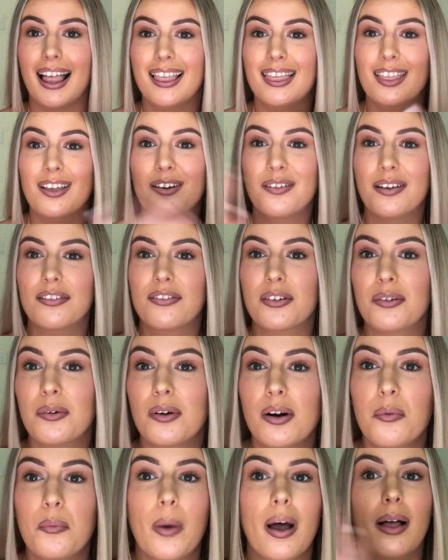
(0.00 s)
Hello
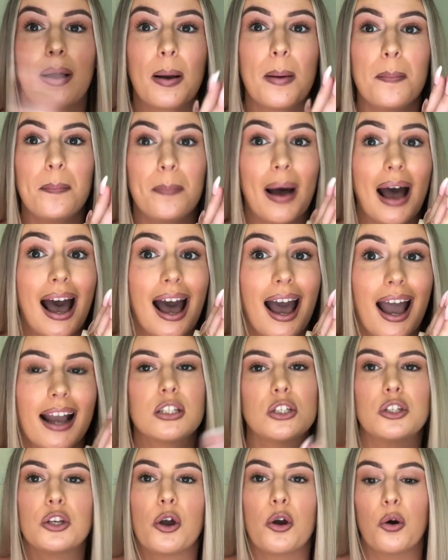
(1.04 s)
everyone, welcome back.
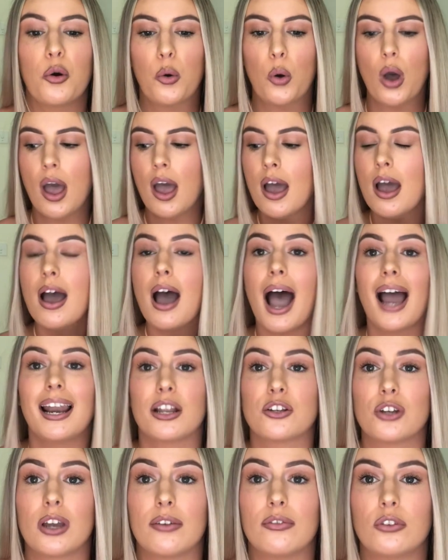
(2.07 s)
So I
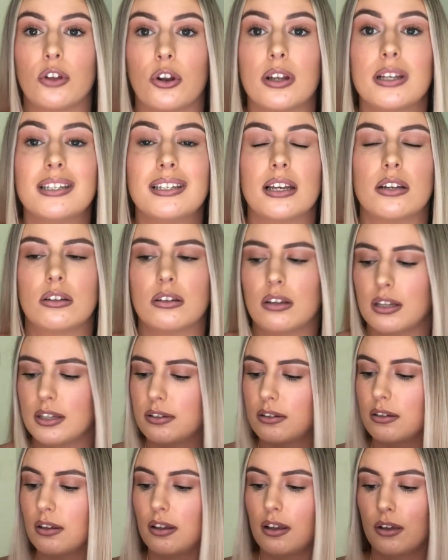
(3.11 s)
actually haven't done a sit
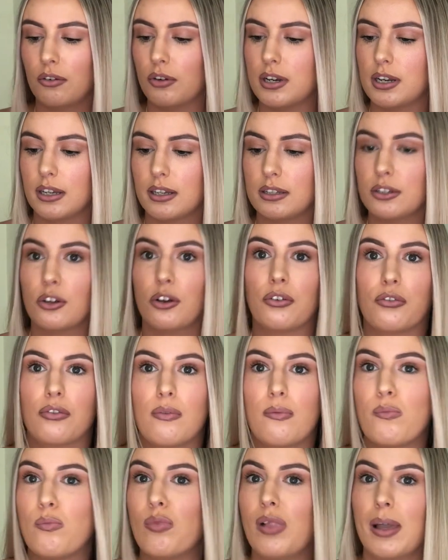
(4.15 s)
this. I'm gonna take this off.
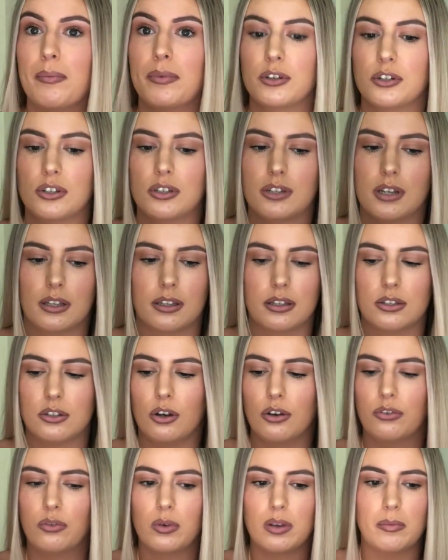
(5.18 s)
Let me just take this
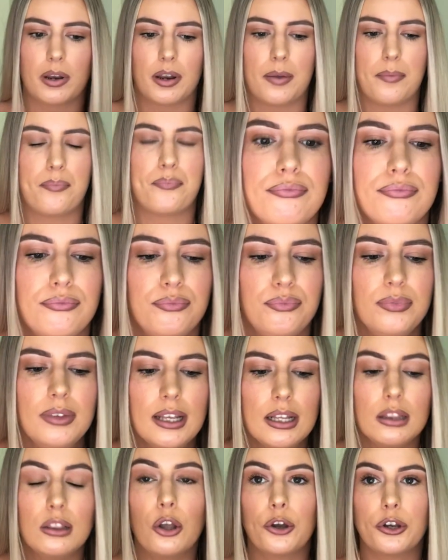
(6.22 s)
off for a minute.
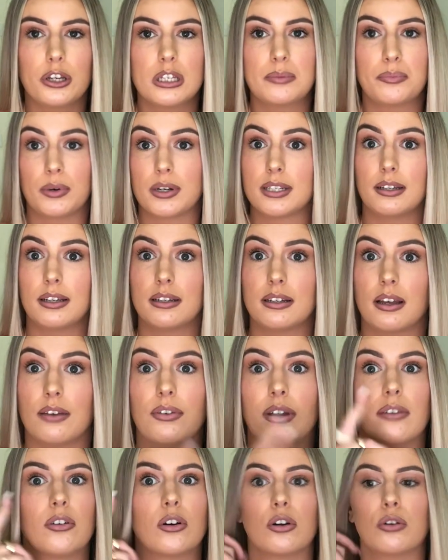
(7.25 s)
Lightest bracelet I've
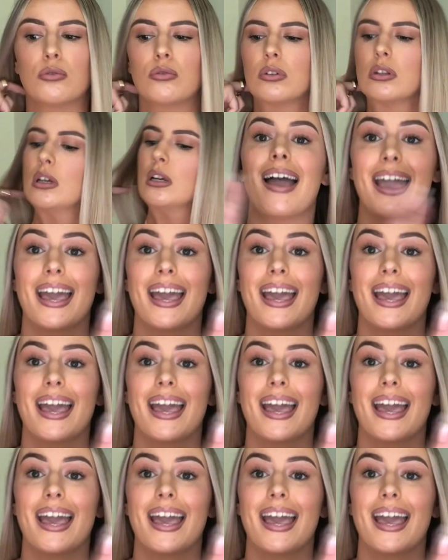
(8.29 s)
ever owned.